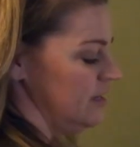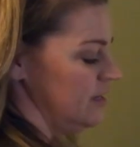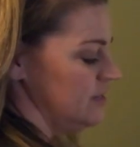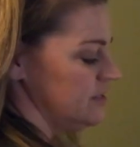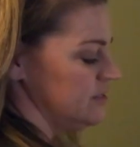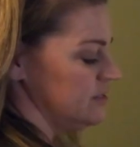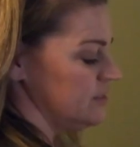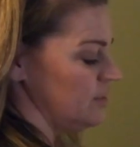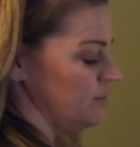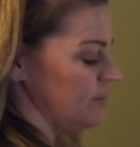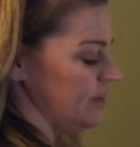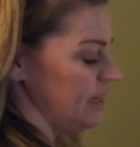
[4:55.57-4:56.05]

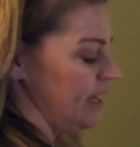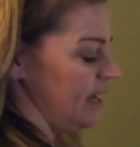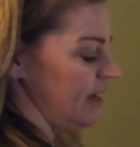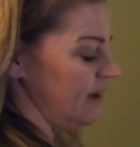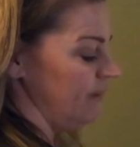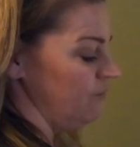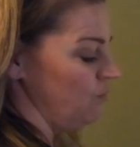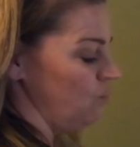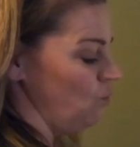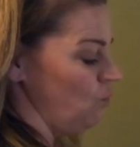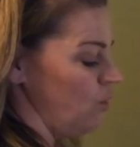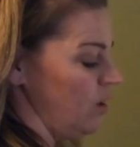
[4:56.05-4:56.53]
So we have
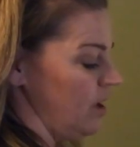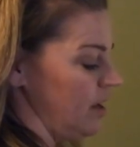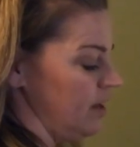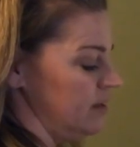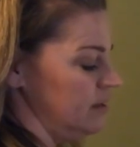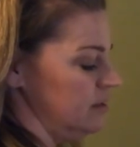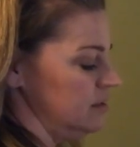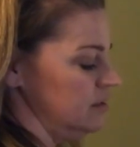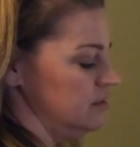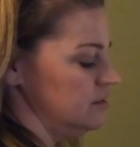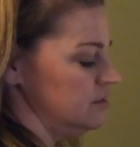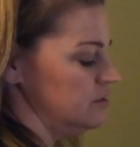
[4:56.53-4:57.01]

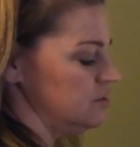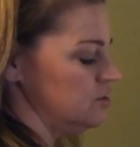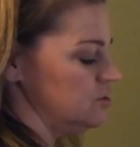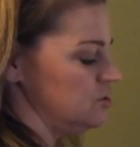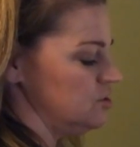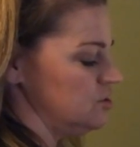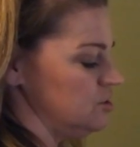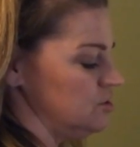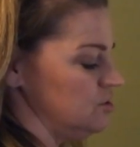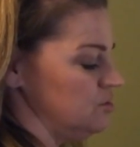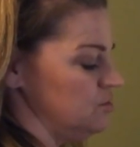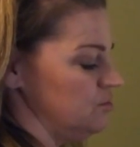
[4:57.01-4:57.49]
1,
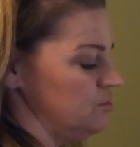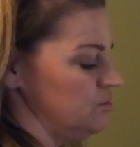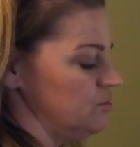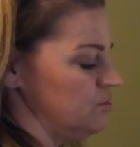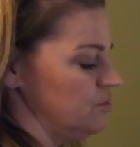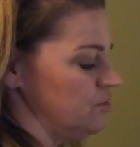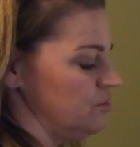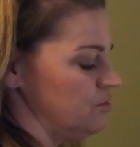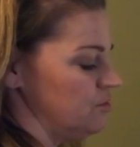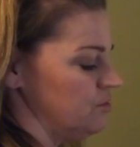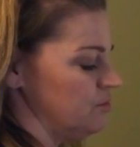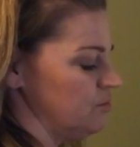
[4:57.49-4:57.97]
2,
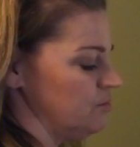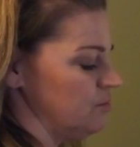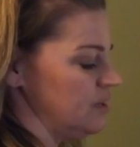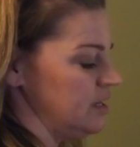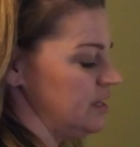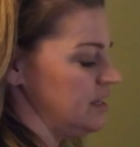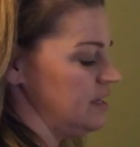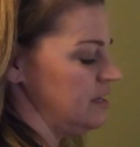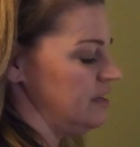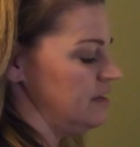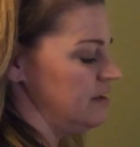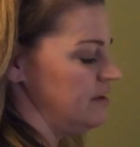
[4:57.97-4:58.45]

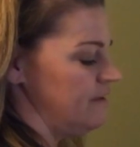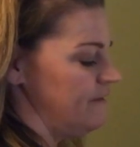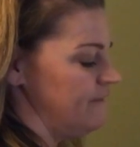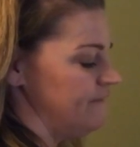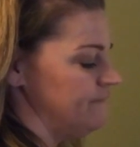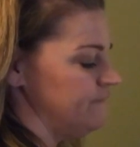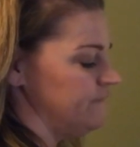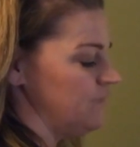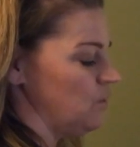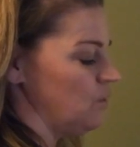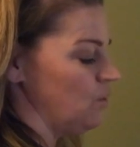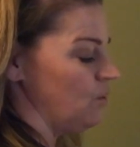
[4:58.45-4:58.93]
3,
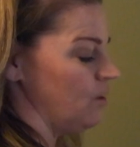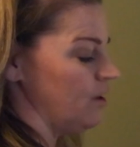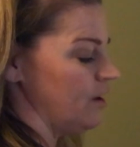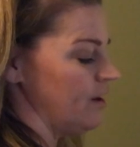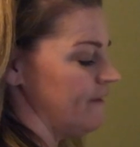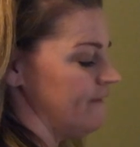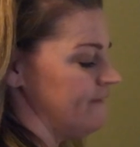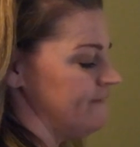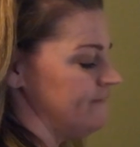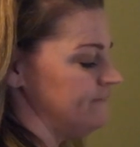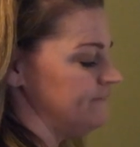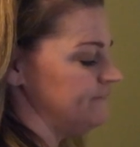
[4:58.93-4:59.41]
4,
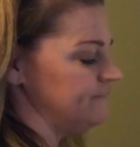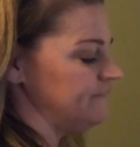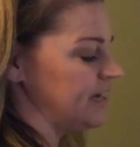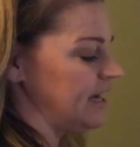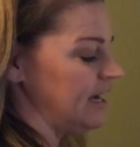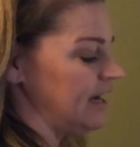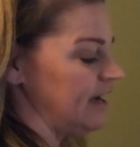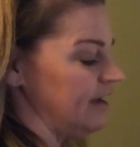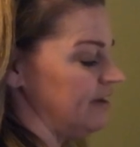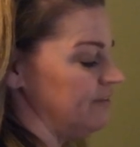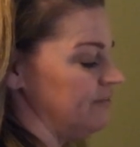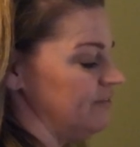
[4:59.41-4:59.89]

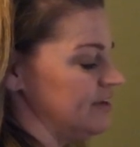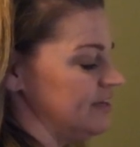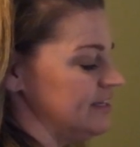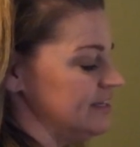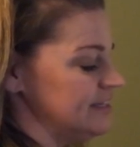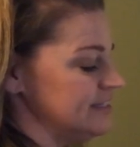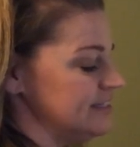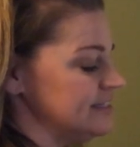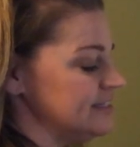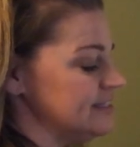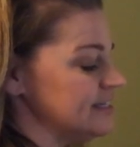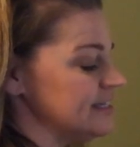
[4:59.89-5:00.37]
5,
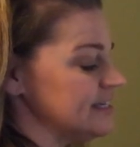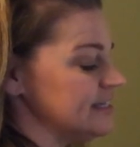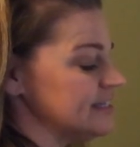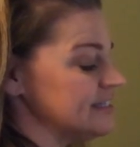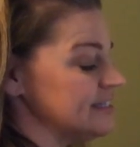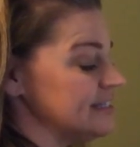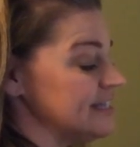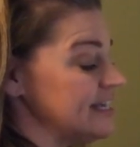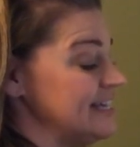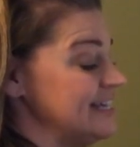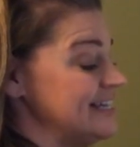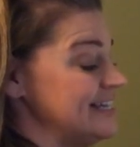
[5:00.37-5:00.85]
6,
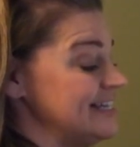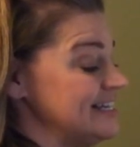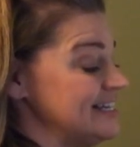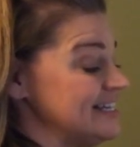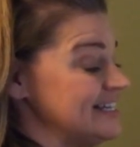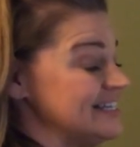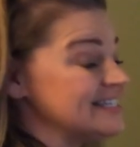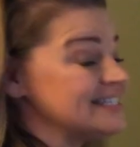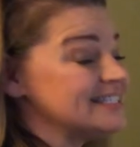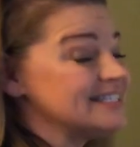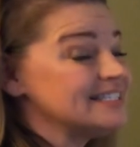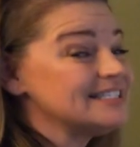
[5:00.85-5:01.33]

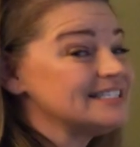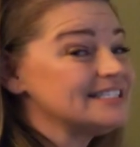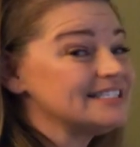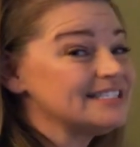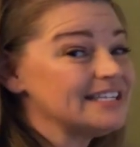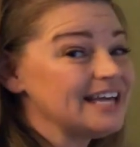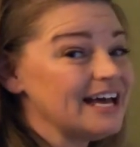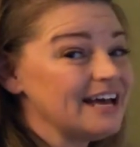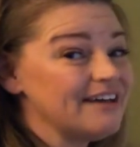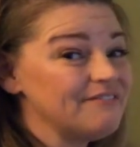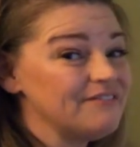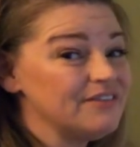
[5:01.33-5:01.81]

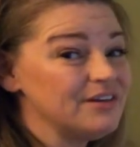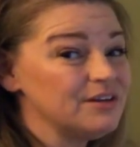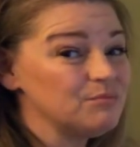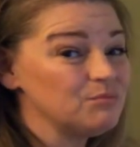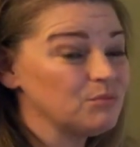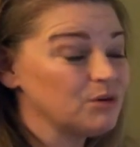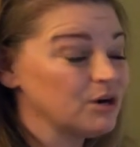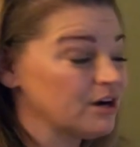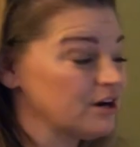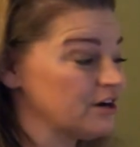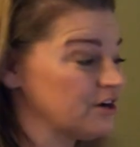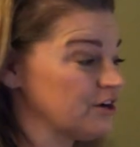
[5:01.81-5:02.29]
7
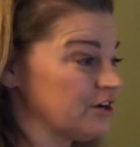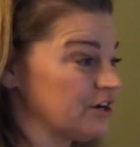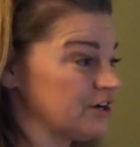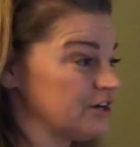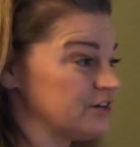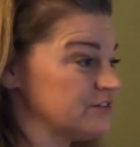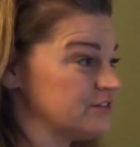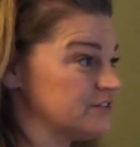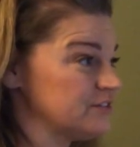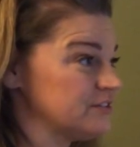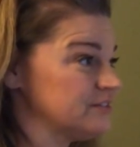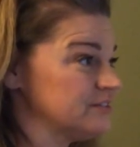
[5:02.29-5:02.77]

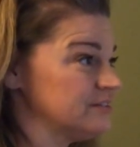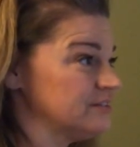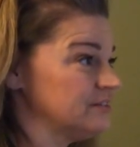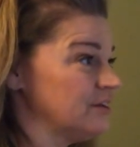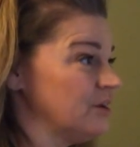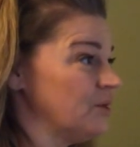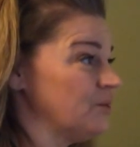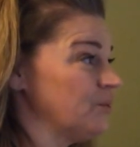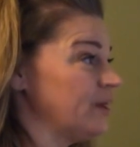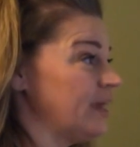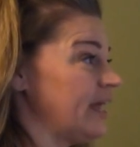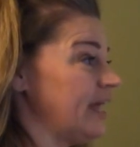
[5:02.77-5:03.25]
markers,
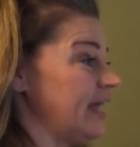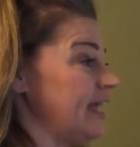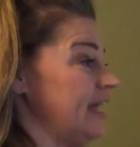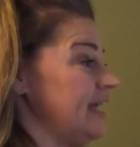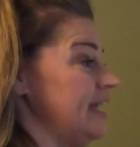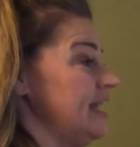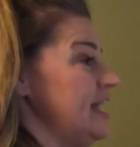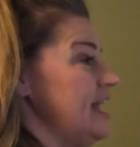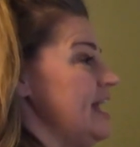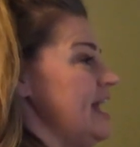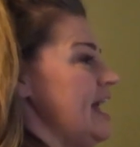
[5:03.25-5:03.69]
okay?